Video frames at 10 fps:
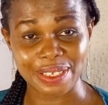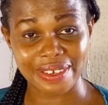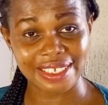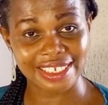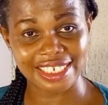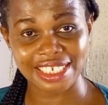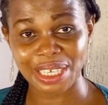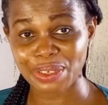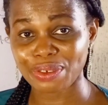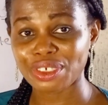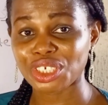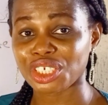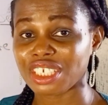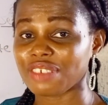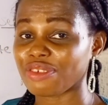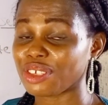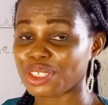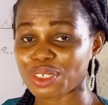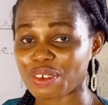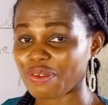you subscribe to this channel, share the
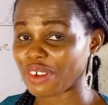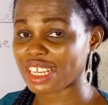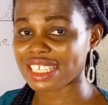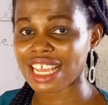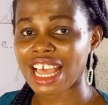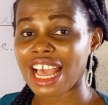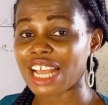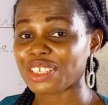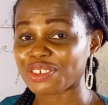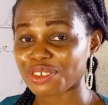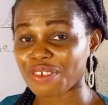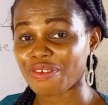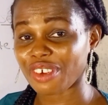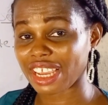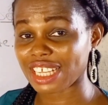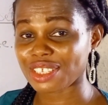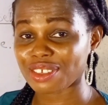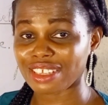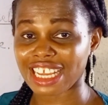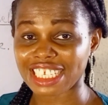video to your friends, and do not forget
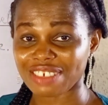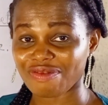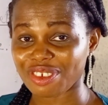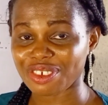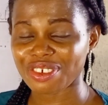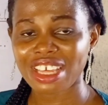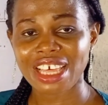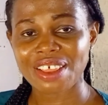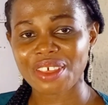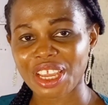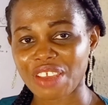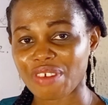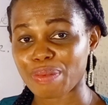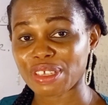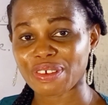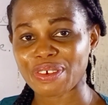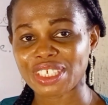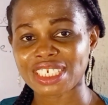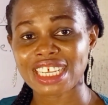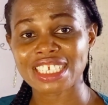to like the video. Thank you very much for
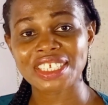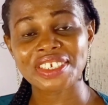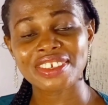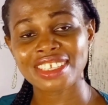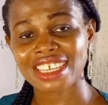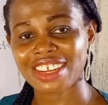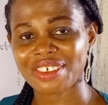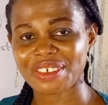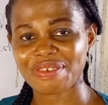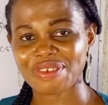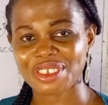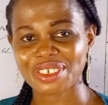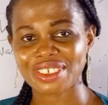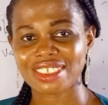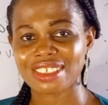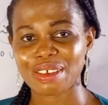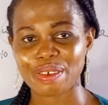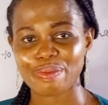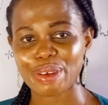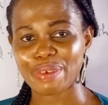watching and see you in another video.
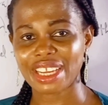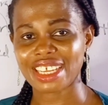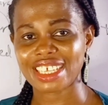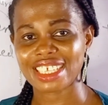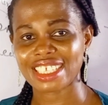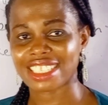Bye-bye.